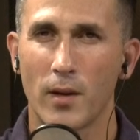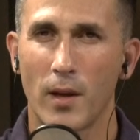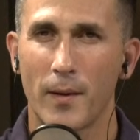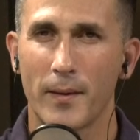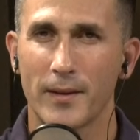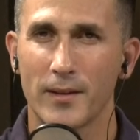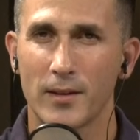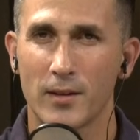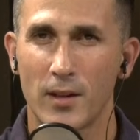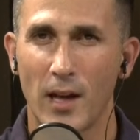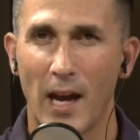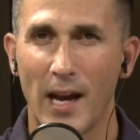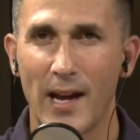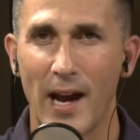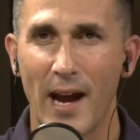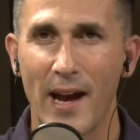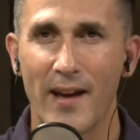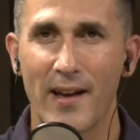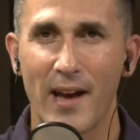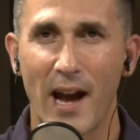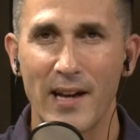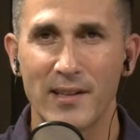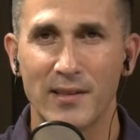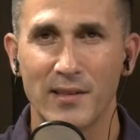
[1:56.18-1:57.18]
Like,
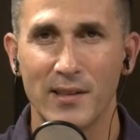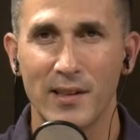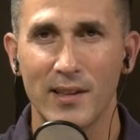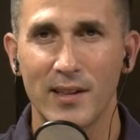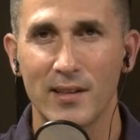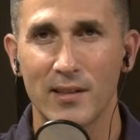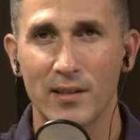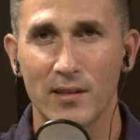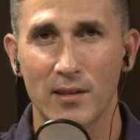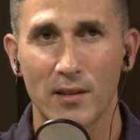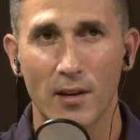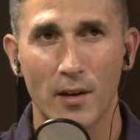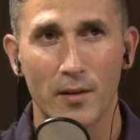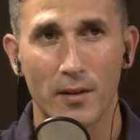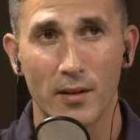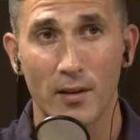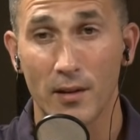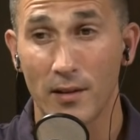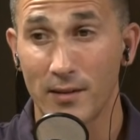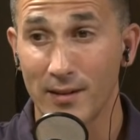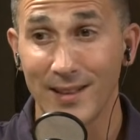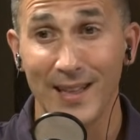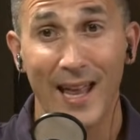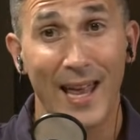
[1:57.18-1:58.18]
I see
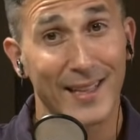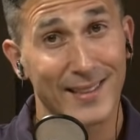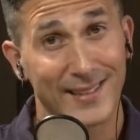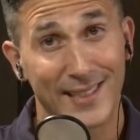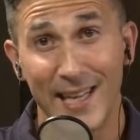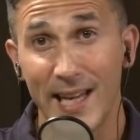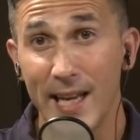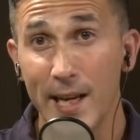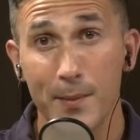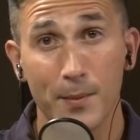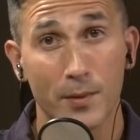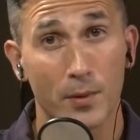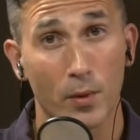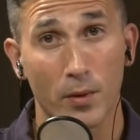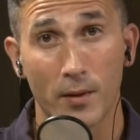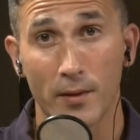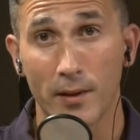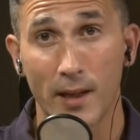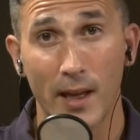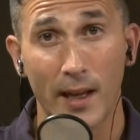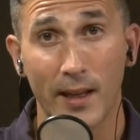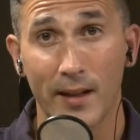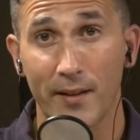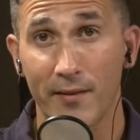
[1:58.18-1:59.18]
it's a lot of teams
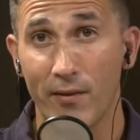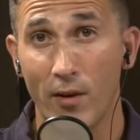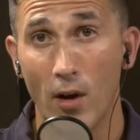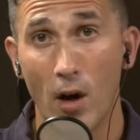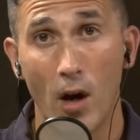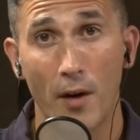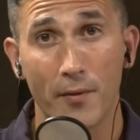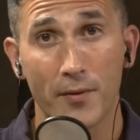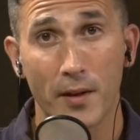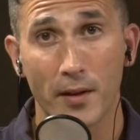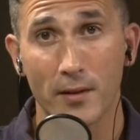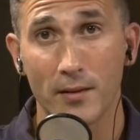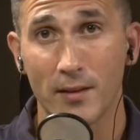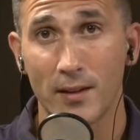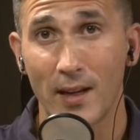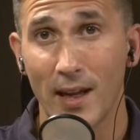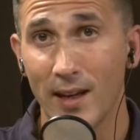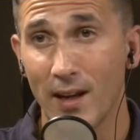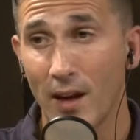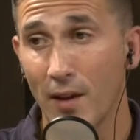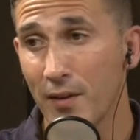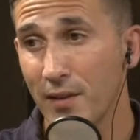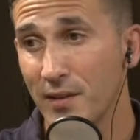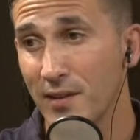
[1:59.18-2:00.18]
getting involved and
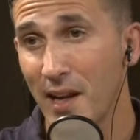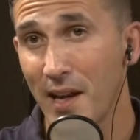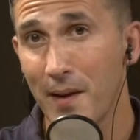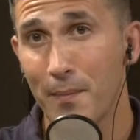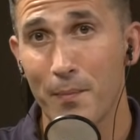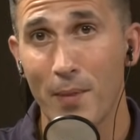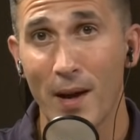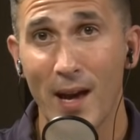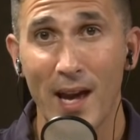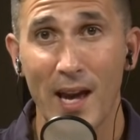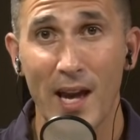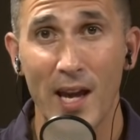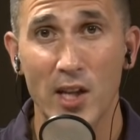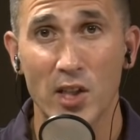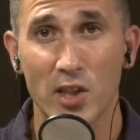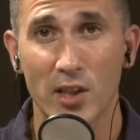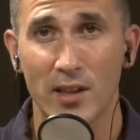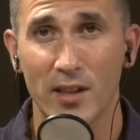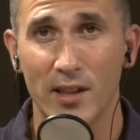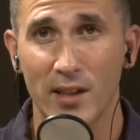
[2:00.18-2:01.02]
getting on the same page, and